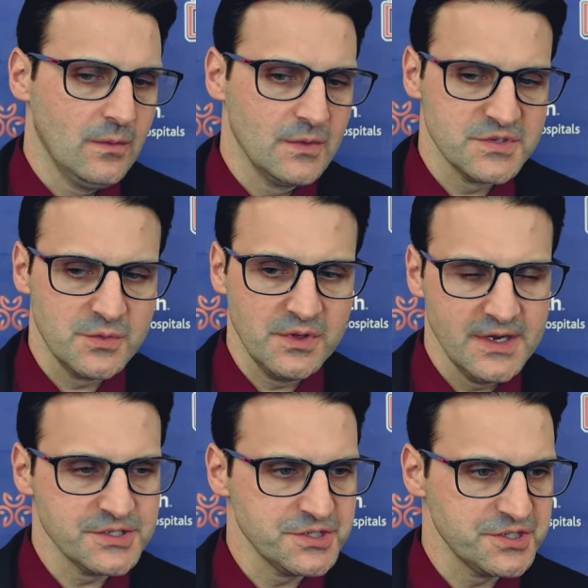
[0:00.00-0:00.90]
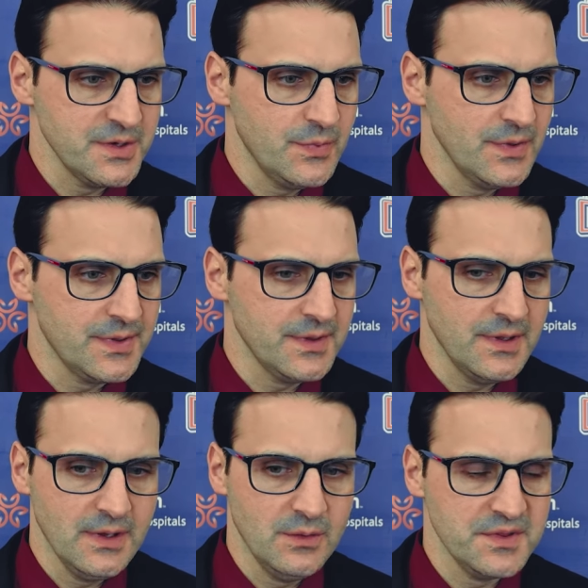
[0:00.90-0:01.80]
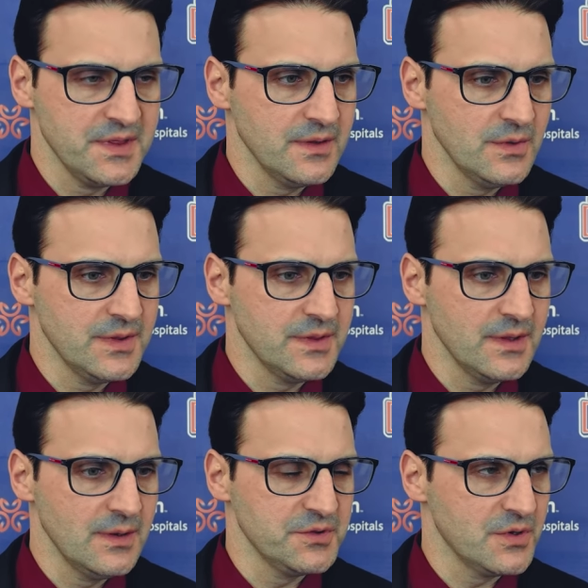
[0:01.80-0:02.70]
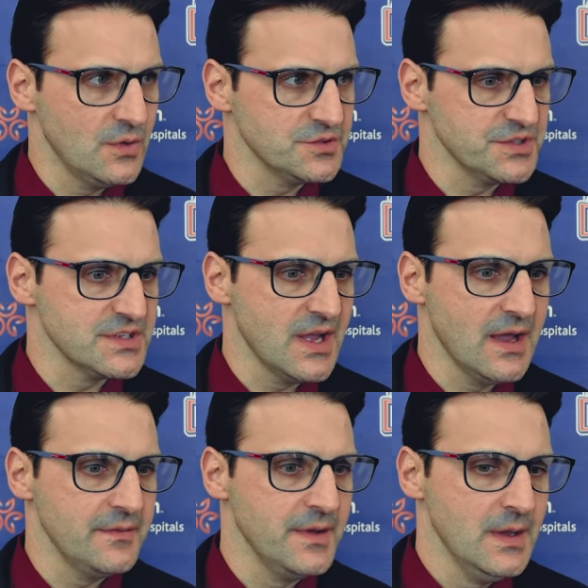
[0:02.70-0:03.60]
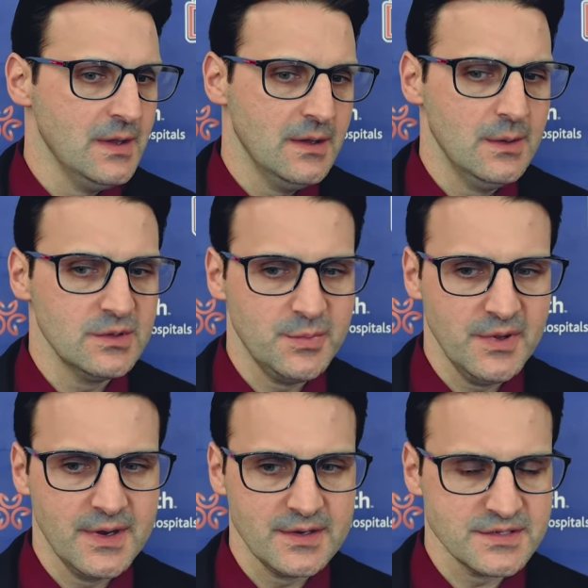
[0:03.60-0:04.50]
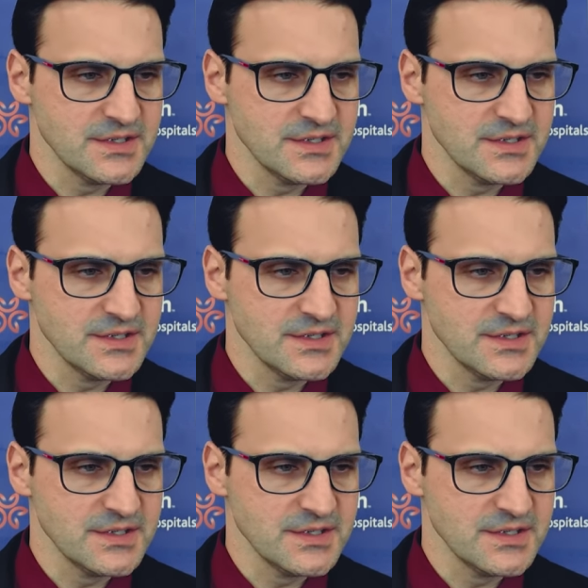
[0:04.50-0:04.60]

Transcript: There's a relationship with the coaching staff, with the players,